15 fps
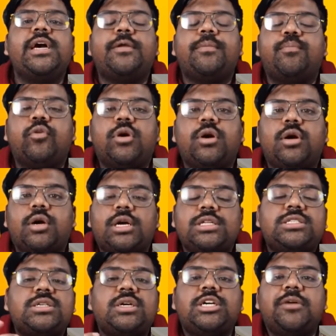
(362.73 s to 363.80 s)
are
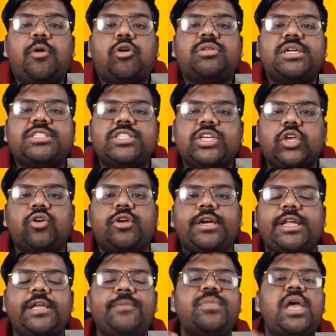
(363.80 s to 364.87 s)
concerned about their
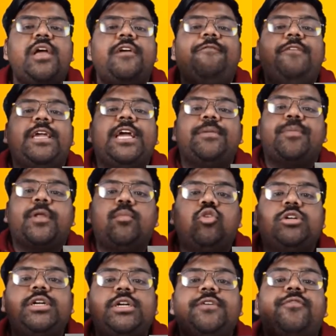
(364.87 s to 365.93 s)
security. We can
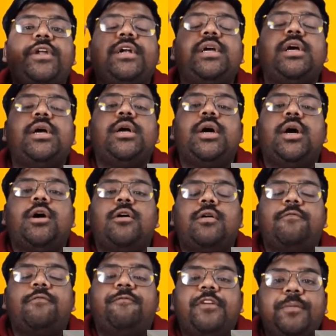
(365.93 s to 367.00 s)
promote different
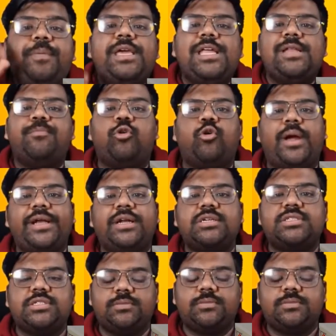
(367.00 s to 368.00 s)
VPN providers.